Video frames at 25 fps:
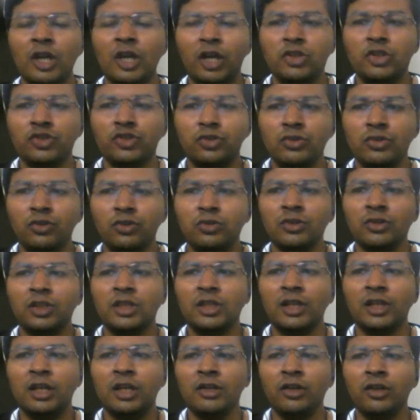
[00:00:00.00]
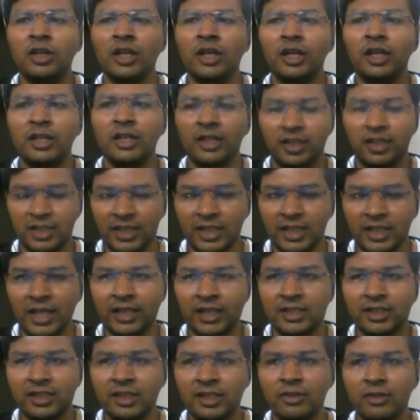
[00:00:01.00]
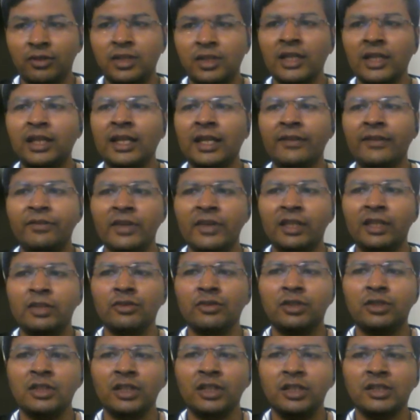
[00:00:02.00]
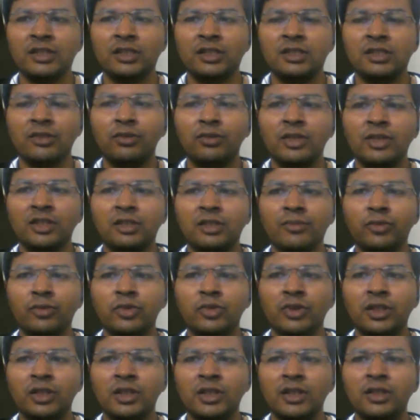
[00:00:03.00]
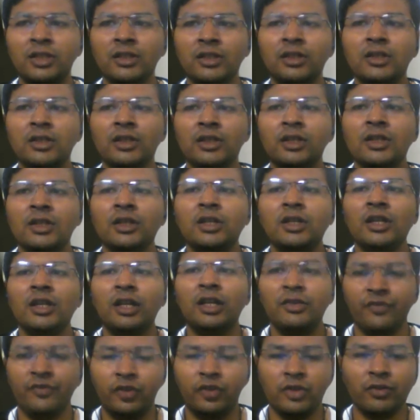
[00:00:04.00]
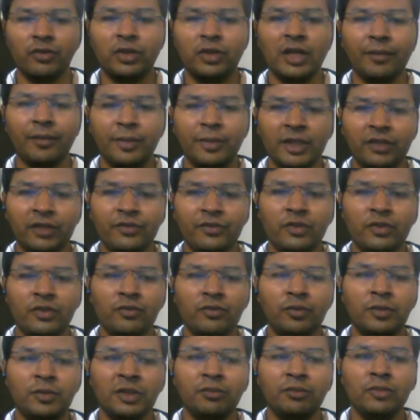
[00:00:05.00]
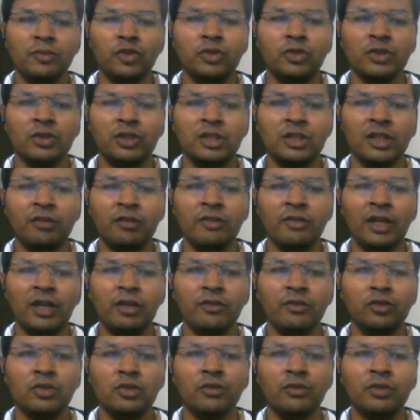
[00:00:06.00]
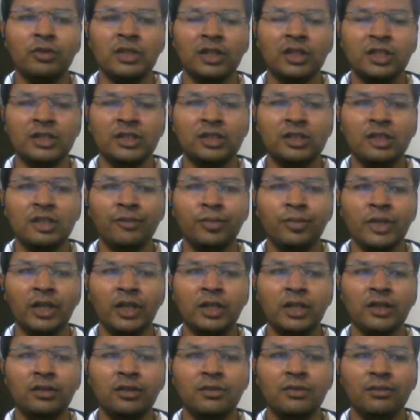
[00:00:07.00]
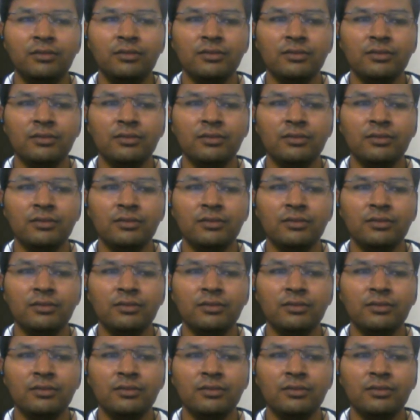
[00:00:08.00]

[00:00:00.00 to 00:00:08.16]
I should know the granular like stats around that, like 5,000 cases only supported. Like what would happen if it would be more? Then I will have to go with REST API.